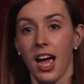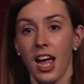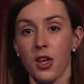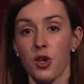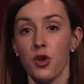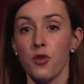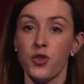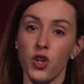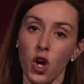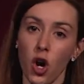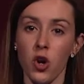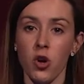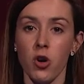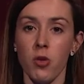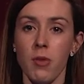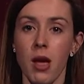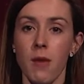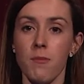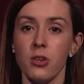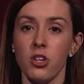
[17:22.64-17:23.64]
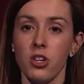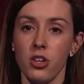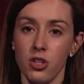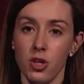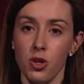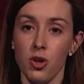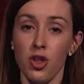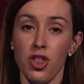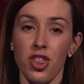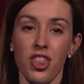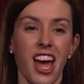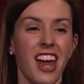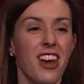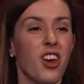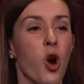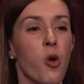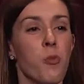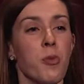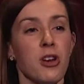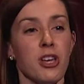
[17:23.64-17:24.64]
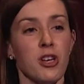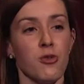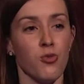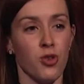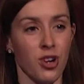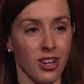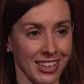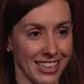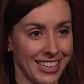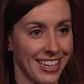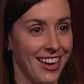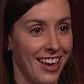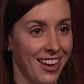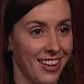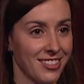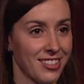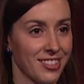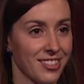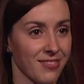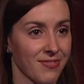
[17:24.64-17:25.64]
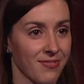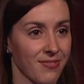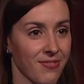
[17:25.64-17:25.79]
you've got to remember your youth and nobody really cares.